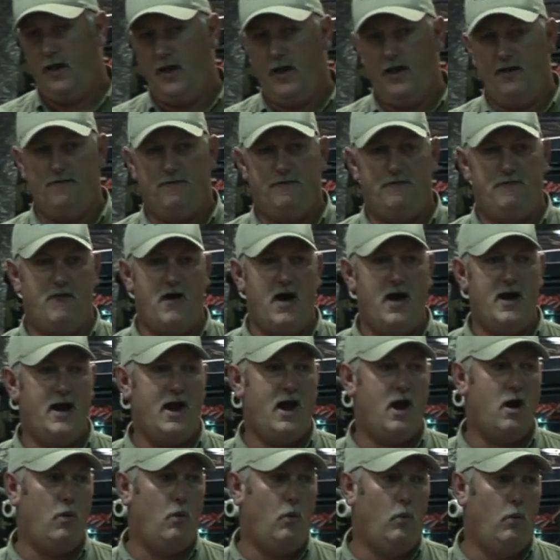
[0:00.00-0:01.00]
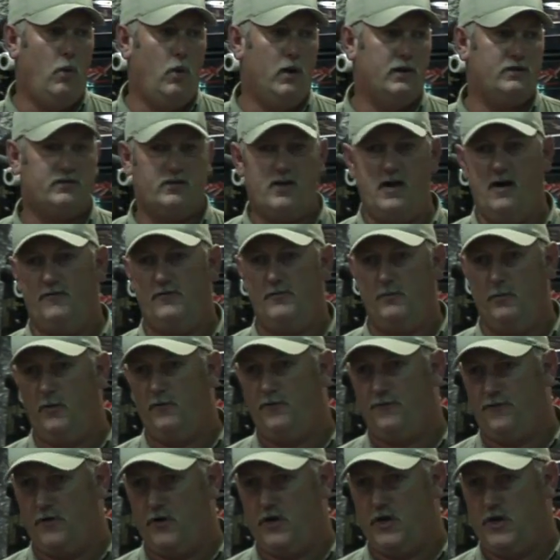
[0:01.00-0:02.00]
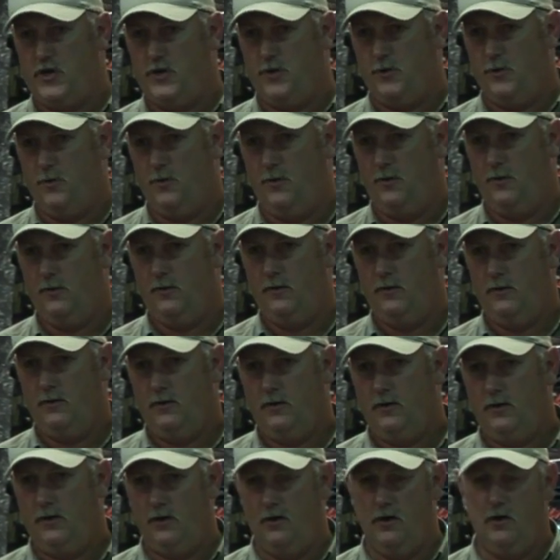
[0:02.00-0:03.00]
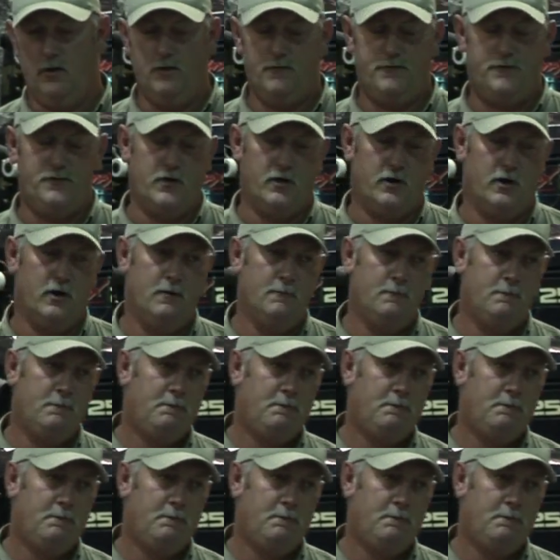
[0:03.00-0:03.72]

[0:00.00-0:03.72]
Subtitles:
and find out what's comfortable for you. You know, if you